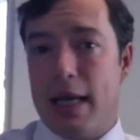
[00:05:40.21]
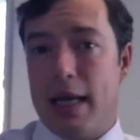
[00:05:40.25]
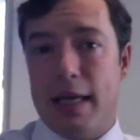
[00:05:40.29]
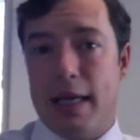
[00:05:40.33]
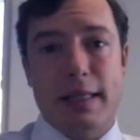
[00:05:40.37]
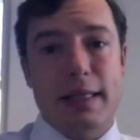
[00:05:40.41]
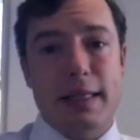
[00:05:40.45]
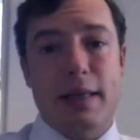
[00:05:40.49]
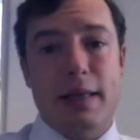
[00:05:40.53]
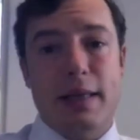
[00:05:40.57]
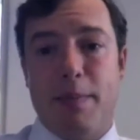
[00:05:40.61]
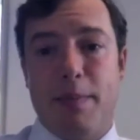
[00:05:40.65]

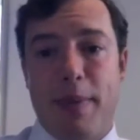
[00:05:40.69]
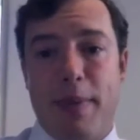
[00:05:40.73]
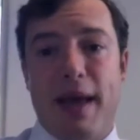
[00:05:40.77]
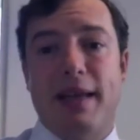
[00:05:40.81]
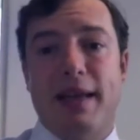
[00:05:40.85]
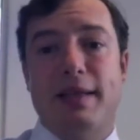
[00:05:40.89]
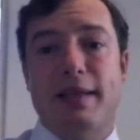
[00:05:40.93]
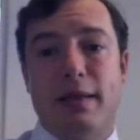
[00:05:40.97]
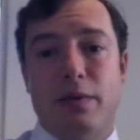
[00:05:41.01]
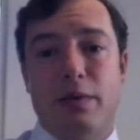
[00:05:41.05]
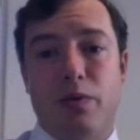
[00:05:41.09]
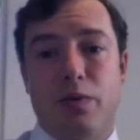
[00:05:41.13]
is the
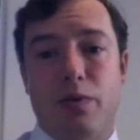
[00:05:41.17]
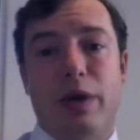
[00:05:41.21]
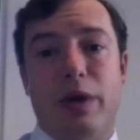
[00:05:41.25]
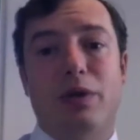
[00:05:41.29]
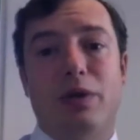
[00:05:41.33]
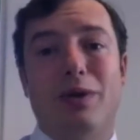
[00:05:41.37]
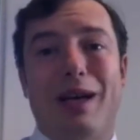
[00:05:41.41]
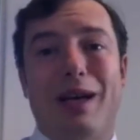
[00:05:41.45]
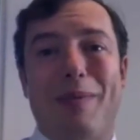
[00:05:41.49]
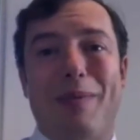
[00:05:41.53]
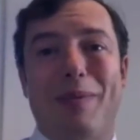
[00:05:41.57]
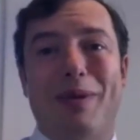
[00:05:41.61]
best way
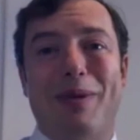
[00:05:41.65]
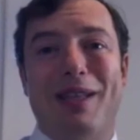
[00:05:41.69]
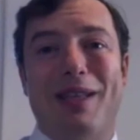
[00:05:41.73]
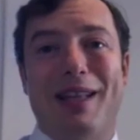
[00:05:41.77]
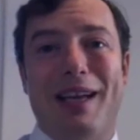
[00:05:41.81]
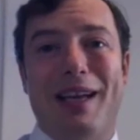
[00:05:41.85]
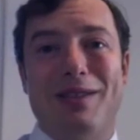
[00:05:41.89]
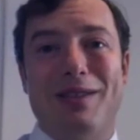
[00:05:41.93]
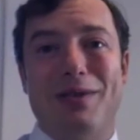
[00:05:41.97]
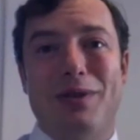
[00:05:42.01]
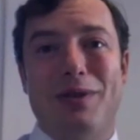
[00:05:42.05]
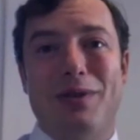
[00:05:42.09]
to
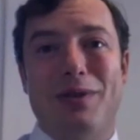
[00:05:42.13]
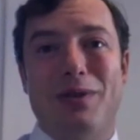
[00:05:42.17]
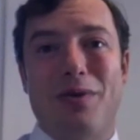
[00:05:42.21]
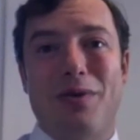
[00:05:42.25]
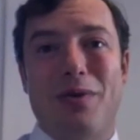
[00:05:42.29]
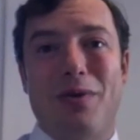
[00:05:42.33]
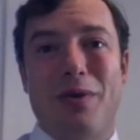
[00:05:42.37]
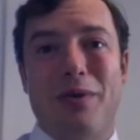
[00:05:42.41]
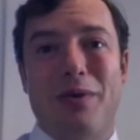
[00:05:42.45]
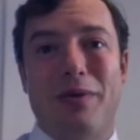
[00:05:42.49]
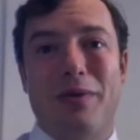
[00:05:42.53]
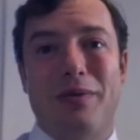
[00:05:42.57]
capitalize on this
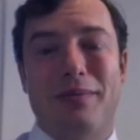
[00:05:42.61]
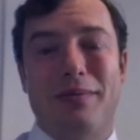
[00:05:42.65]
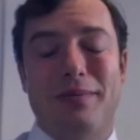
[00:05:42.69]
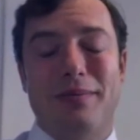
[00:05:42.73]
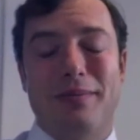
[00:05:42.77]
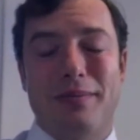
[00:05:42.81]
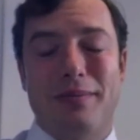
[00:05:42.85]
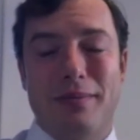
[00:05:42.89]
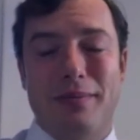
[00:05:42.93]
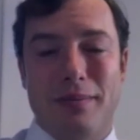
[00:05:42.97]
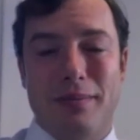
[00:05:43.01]
growth.